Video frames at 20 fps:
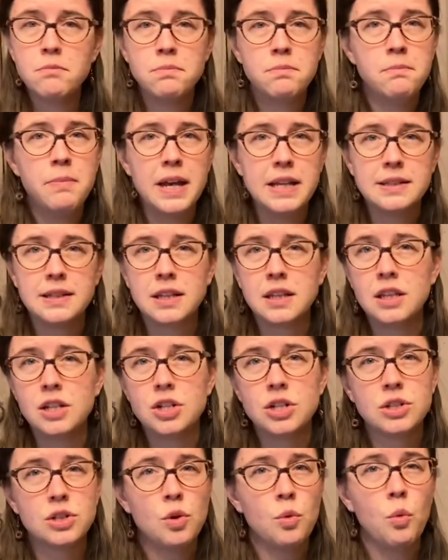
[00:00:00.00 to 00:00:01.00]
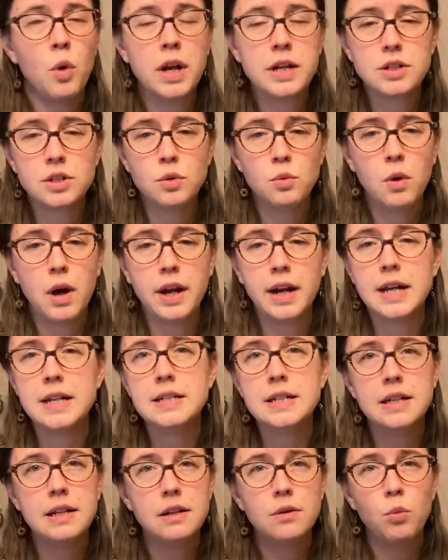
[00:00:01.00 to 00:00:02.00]
basically just a 1-to-1. I
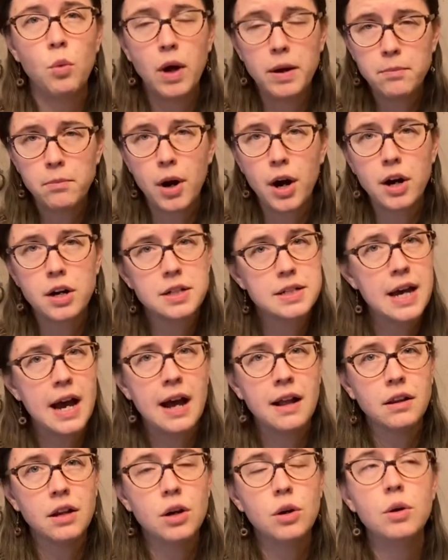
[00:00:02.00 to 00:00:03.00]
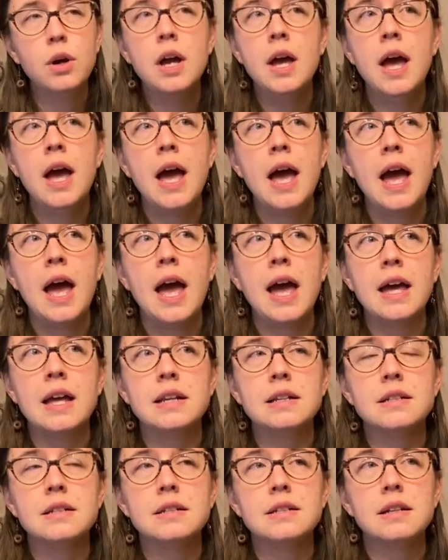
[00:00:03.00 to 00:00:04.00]
did 1 part tallow
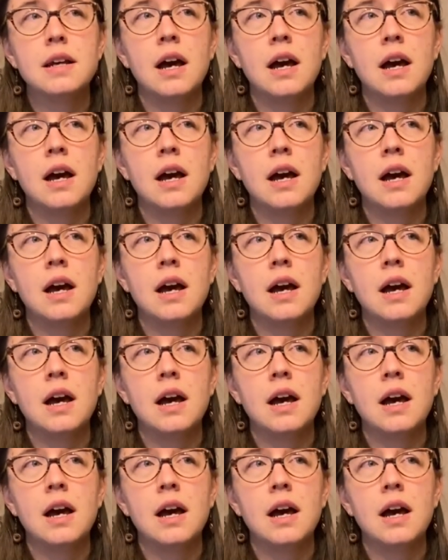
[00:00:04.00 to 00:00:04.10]
and